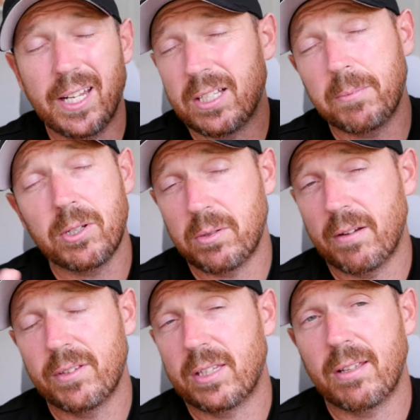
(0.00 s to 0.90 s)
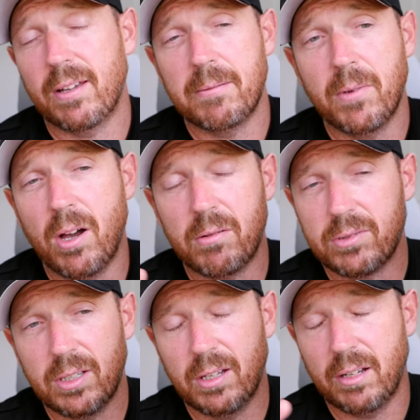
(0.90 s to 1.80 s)
and to be honest with you, over the 13
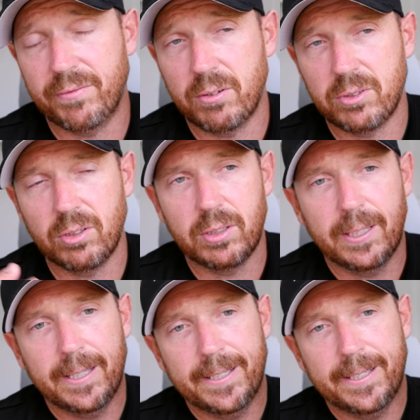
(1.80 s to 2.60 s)
miles, I felt good.